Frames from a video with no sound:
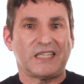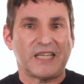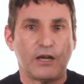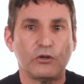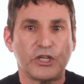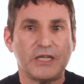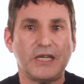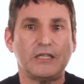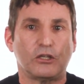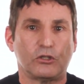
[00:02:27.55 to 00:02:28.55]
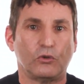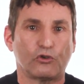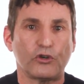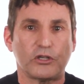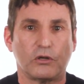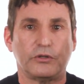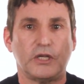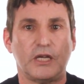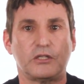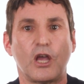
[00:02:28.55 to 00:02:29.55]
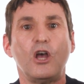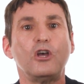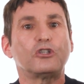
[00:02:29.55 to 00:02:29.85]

its energy needs, its nutritional needs.